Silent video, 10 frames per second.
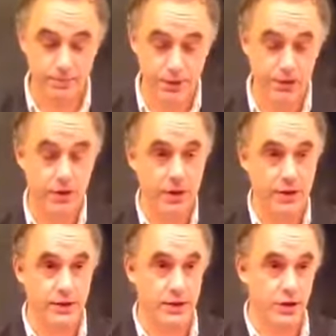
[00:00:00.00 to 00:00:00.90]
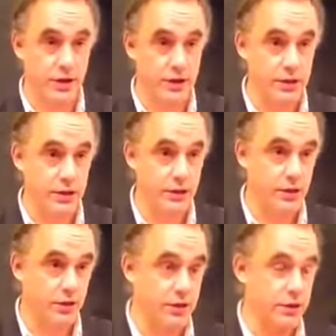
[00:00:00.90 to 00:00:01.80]
Pinocchio has a choice, and the
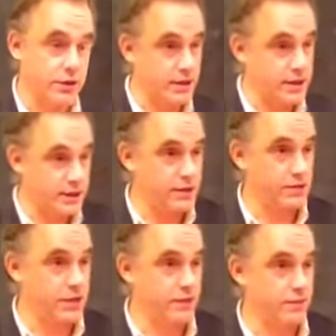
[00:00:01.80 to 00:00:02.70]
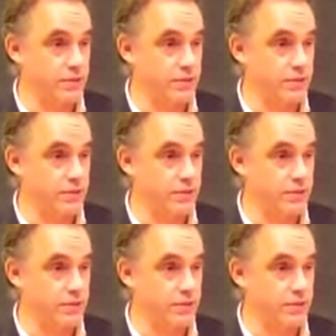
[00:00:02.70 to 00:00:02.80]
choice is he can either save